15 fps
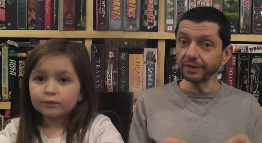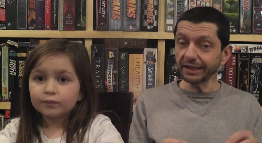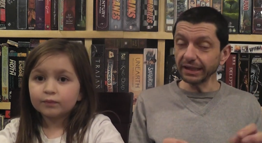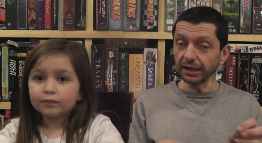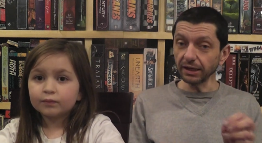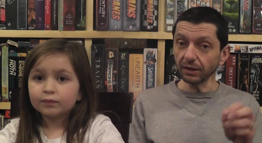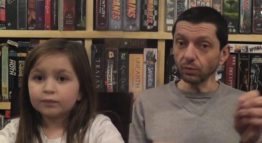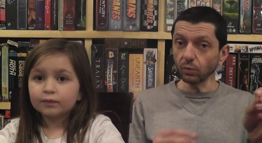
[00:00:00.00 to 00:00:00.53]

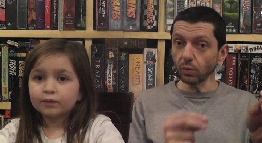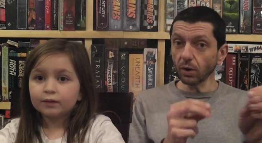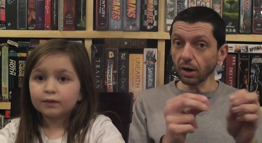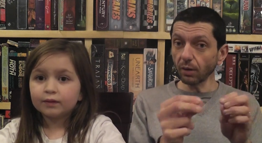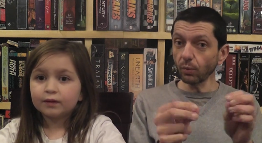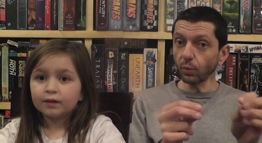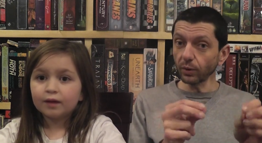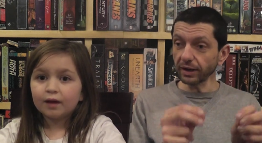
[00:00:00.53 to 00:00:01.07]
Speaker 1: been,
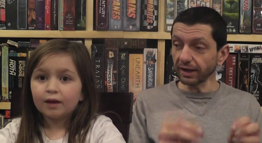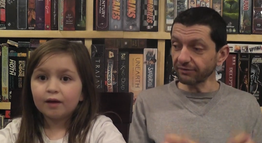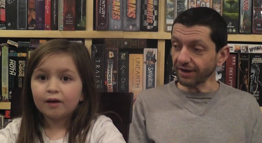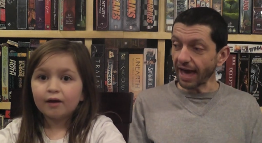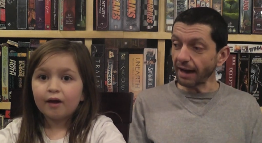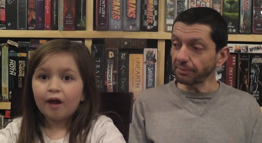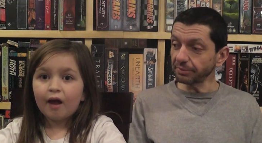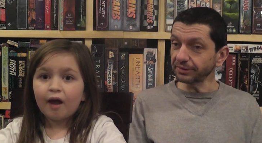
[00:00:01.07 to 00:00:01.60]
what would have
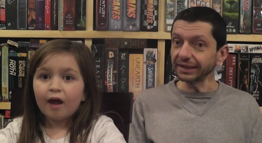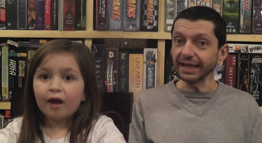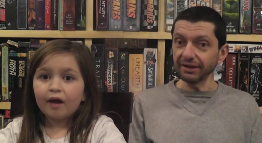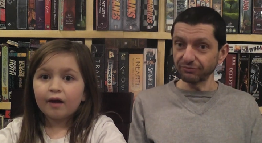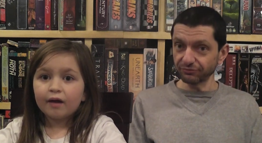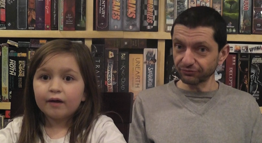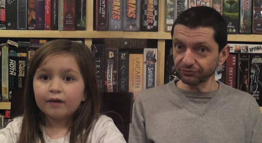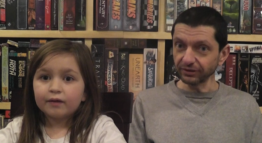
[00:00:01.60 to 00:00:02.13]
happened
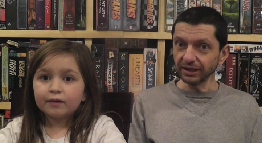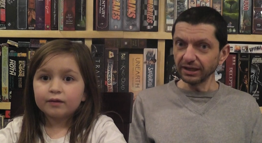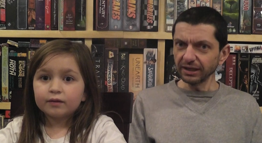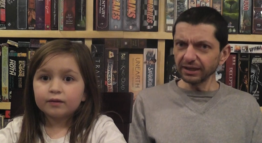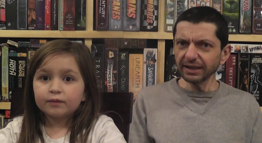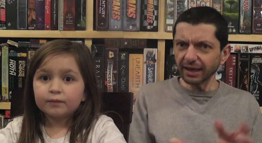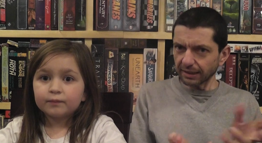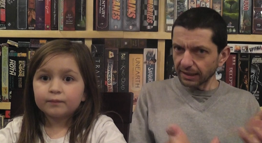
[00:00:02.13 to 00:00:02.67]
if.
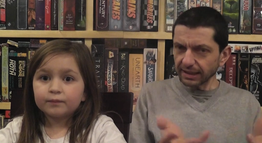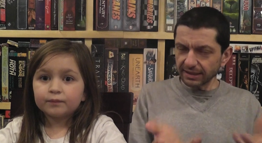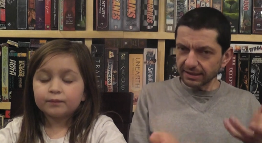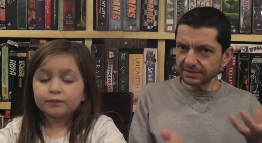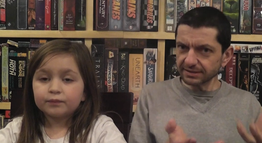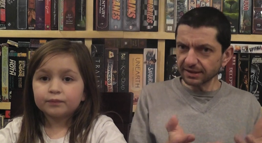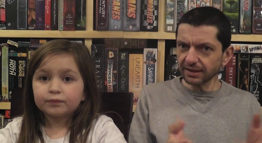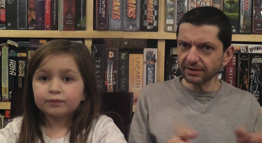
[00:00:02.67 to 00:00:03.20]
Yeah, and
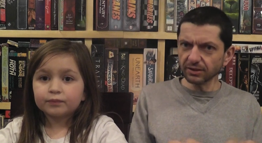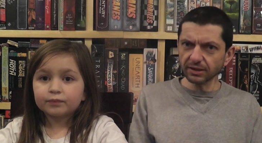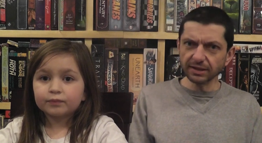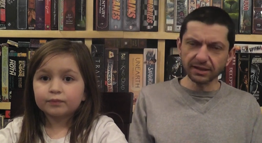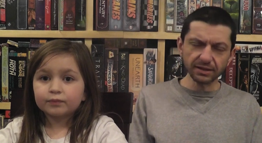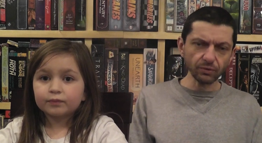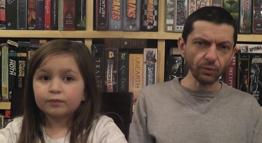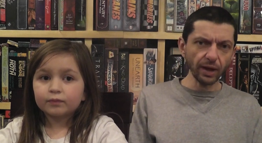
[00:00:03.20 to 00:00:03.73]
that's
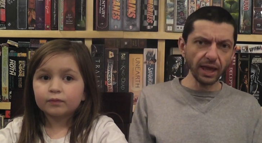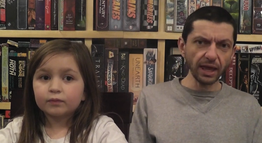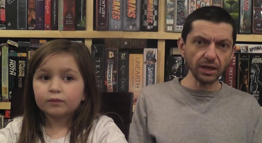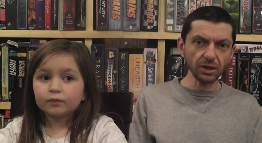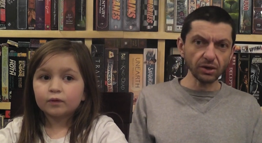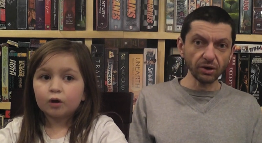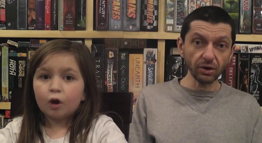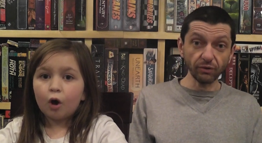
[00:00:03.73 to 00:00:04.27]
another
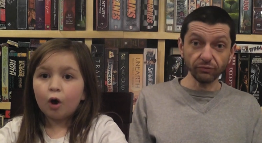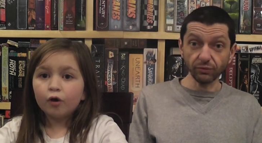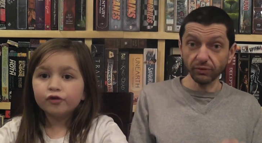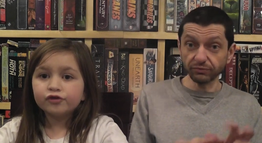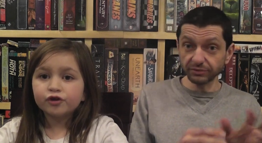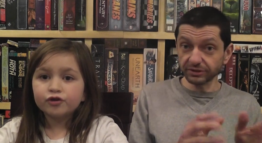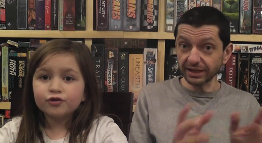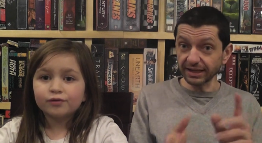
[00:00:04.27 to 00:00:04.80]
way of
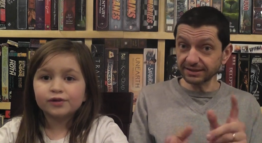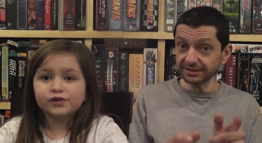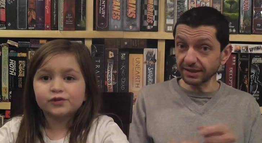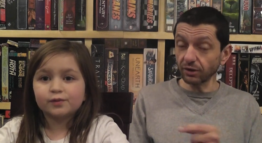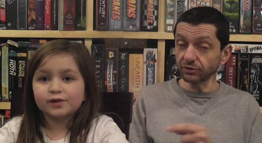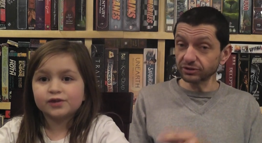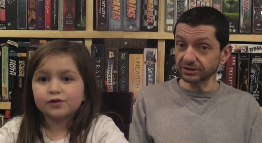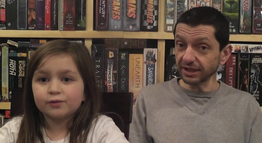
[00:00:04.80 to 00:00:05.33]
also you can
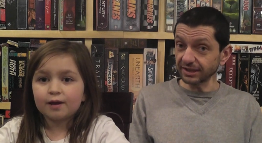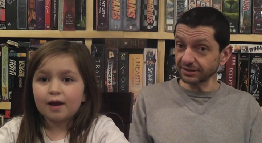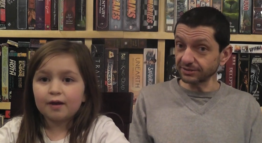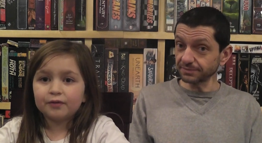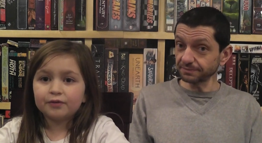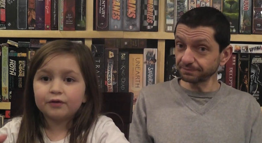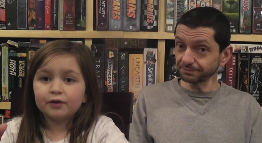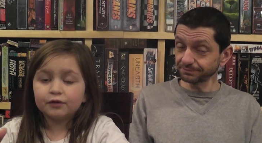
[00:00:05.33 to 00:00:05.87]
switch
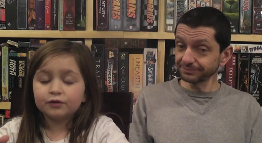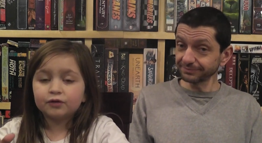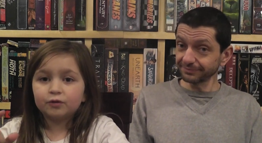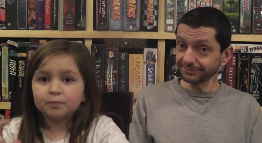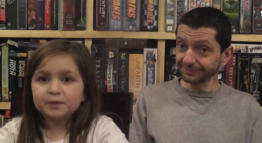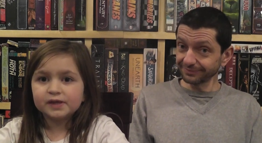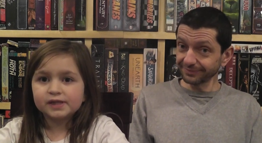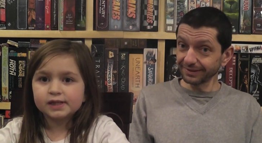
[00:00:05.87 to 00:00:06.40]
around
Speaker 2: the
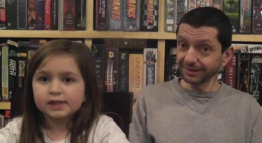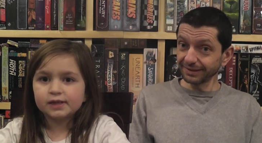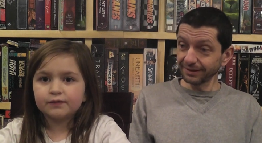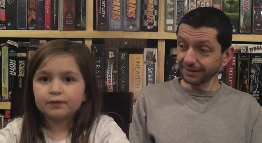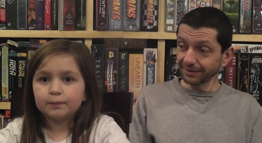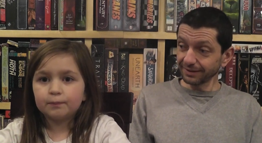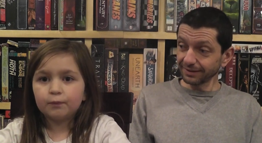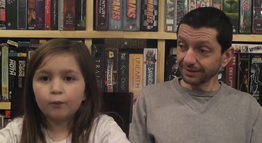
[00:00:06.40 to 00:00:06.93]
little pieces
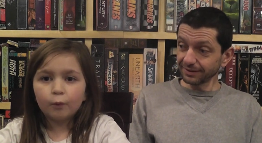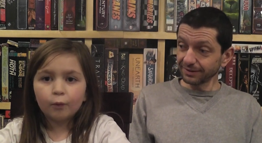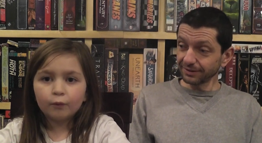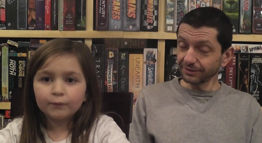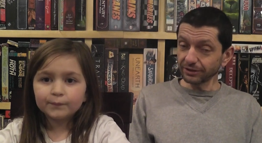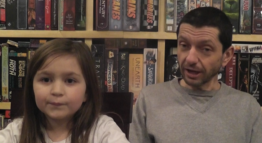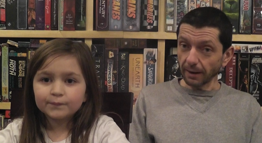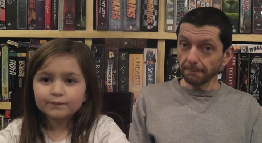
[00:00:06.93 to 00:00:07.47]
of the
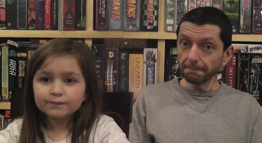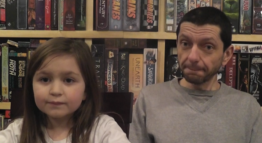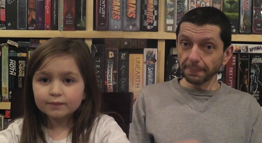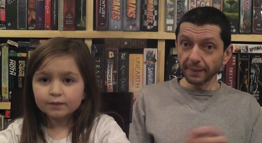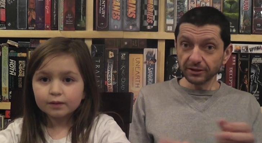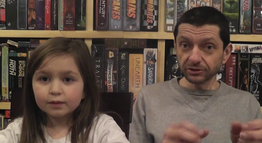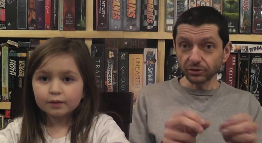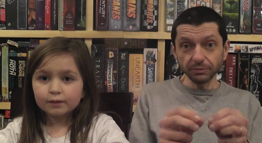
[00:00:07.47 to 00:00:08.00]
pole.
Speaker 1: Yeah.
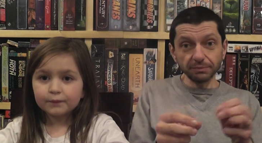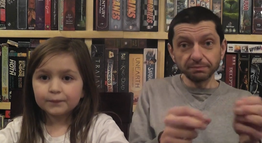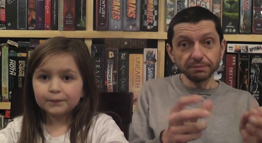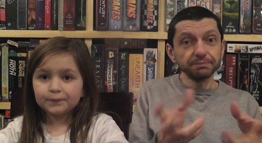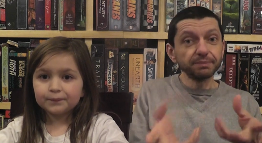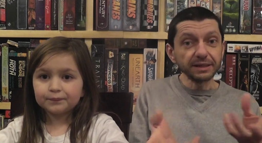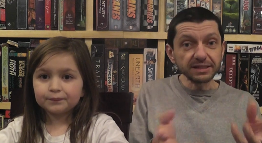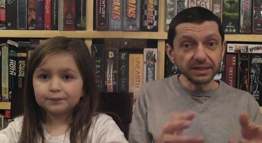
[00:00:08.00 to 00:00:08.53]
So
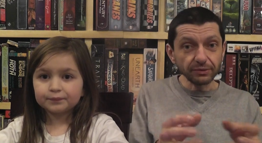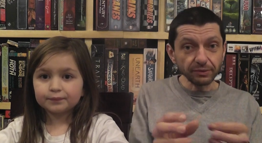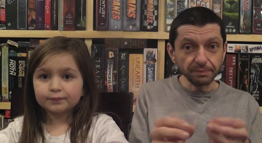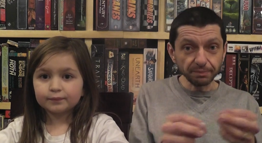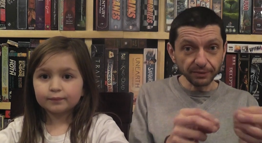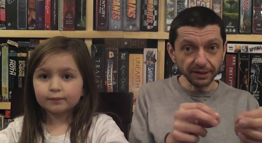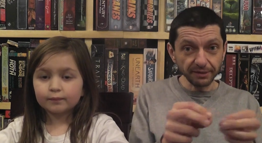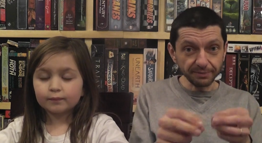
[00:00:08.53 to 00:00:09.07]
basically,
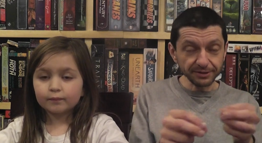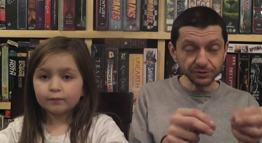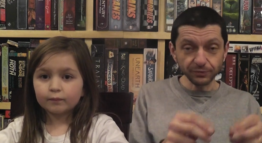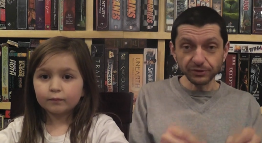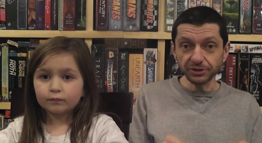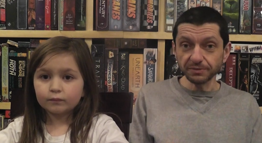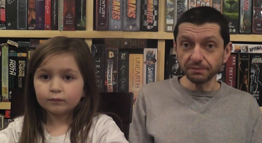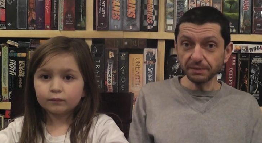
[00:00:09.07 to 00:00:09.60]
play by
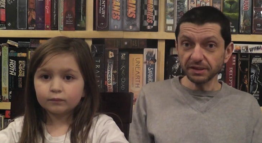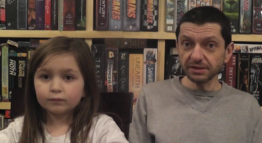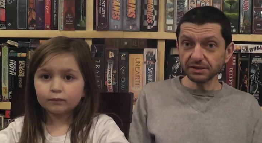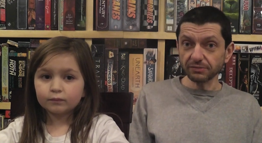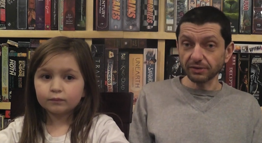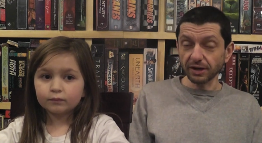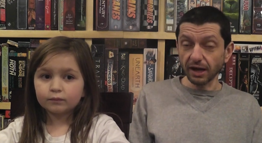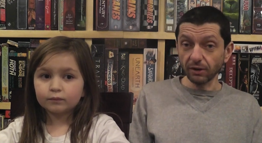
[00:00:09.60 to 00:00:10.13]
switching
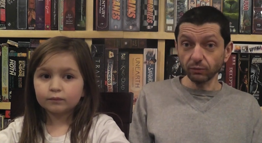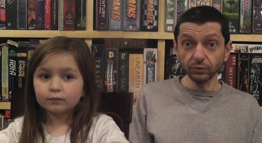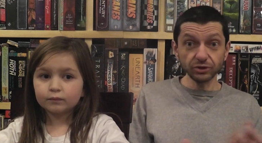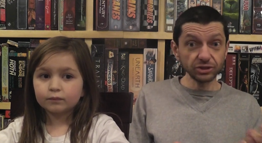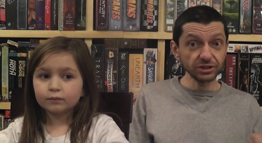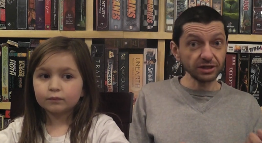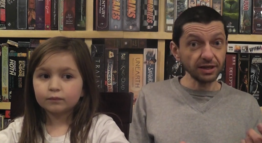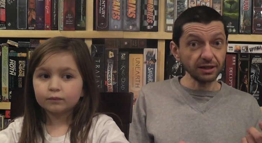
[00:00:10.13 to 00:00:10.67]
pieces around,
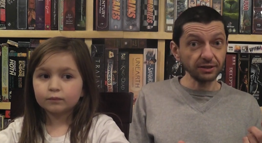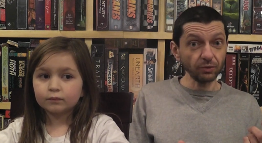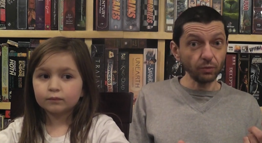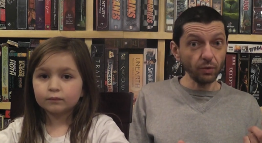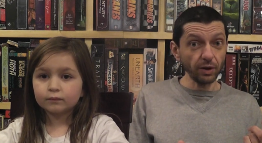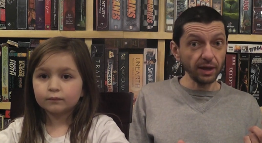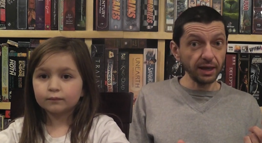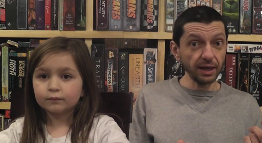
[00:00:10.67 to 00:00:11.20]
which is another
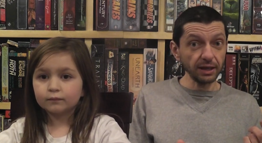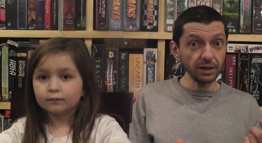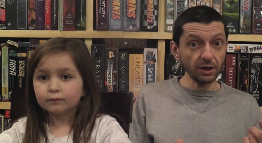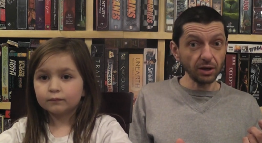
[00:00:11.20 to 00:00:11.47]
way